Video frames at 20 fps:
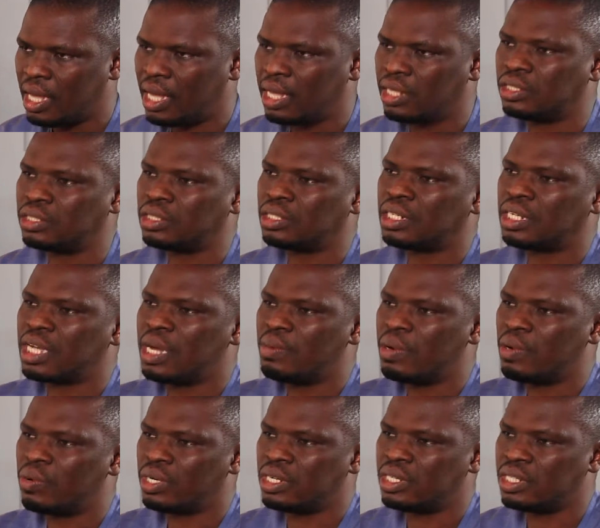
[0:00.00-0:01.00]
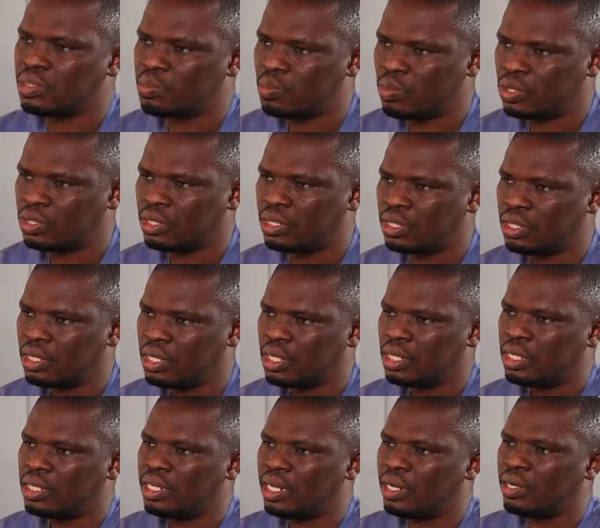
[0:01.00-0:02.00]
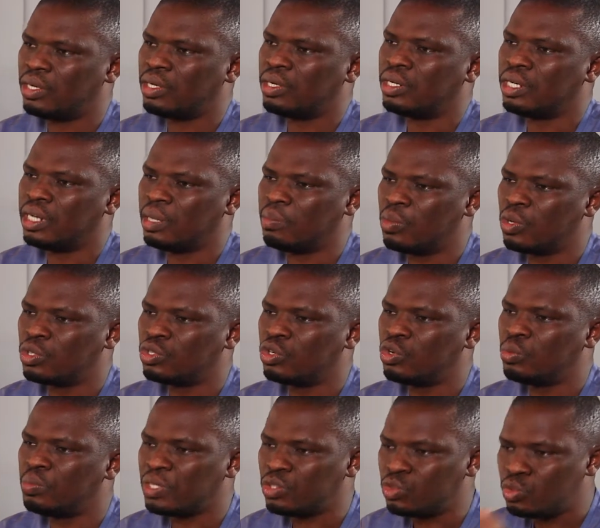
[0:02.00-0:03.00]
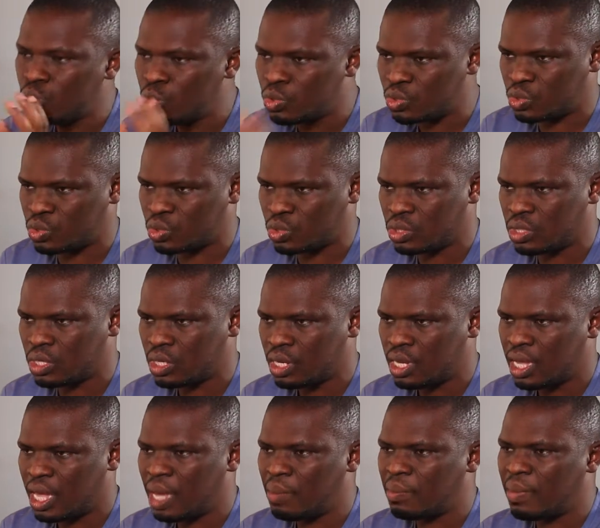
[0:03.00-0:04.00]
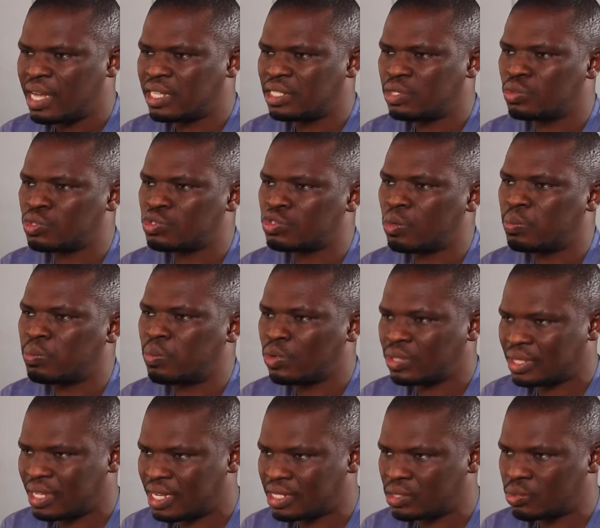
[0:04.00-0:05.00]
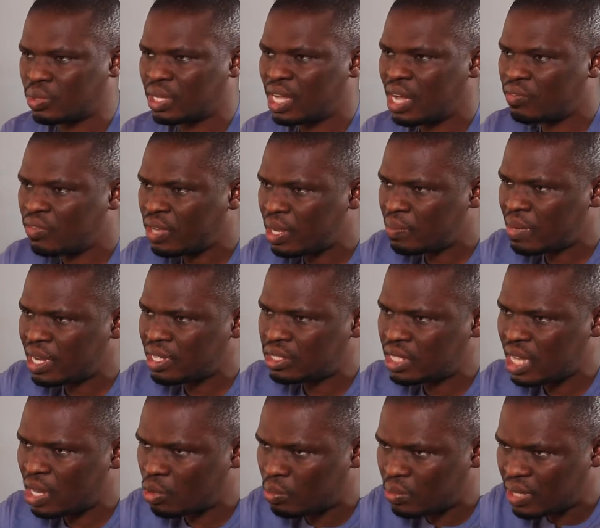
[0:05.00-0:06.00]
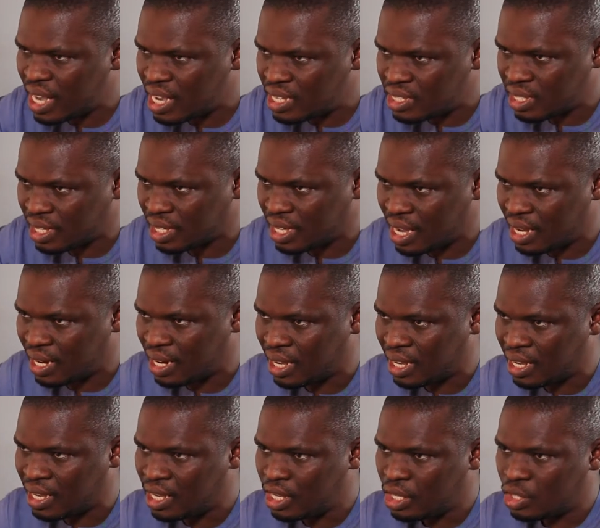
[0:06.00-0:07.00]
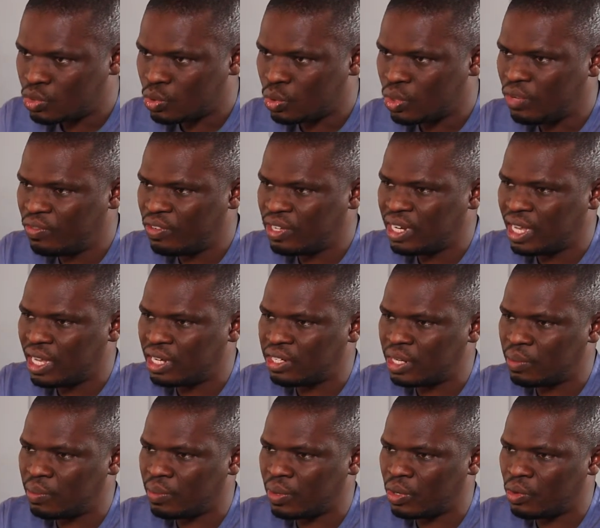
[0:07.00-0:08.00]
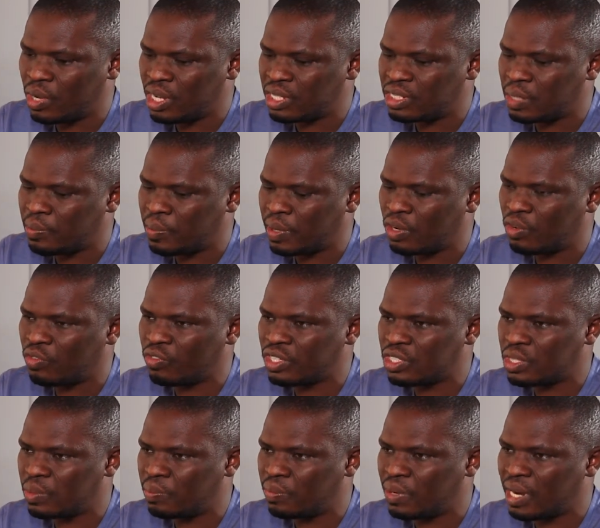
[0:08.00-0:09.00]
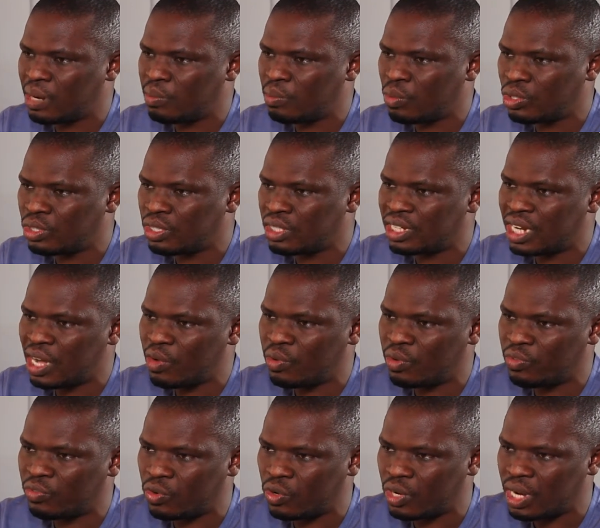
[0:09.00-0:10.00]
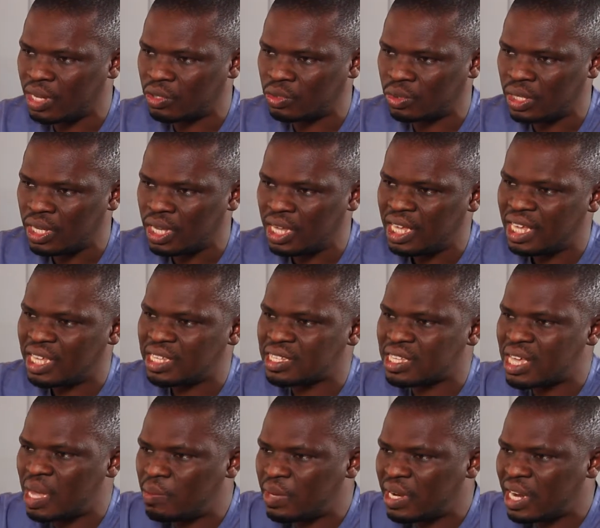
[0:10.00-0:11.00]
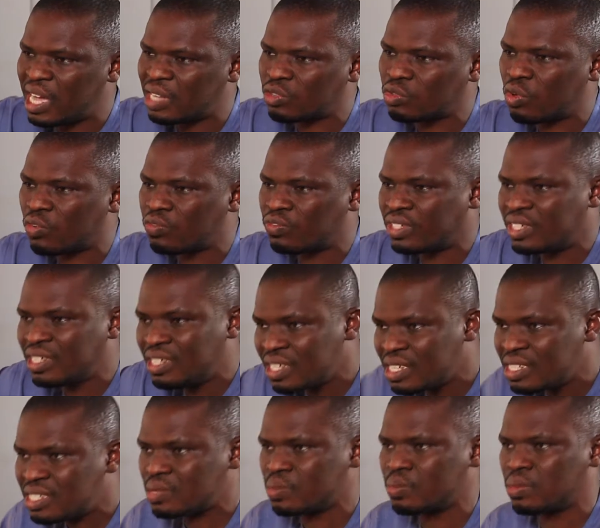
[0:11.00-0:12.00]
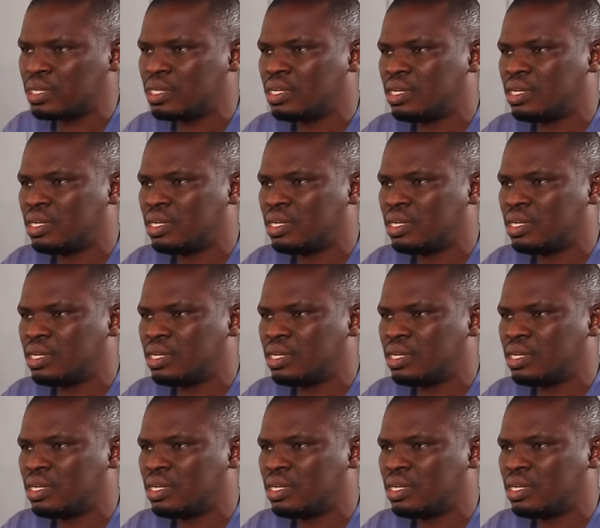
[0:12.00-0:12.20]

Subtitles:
and come out with this model. Then the model will be used. MIT will support us. We have MIT alumni in Ghana. So even the entrepreneurship and innovation plan model that we've rolled out is coming out of this